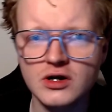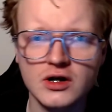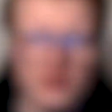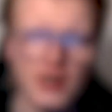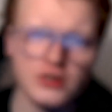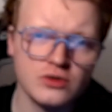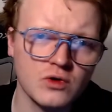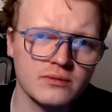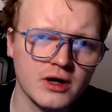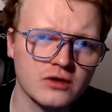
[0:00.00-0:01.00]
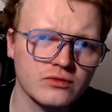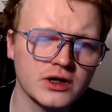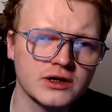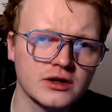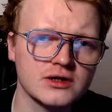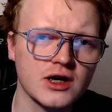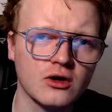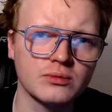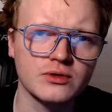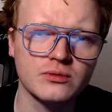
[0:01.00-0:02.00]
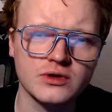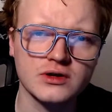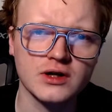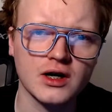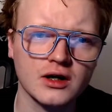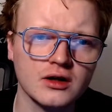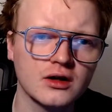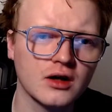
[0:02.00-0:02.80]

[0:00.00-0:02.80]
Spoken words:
The extra 1 mana really does help you with the deck.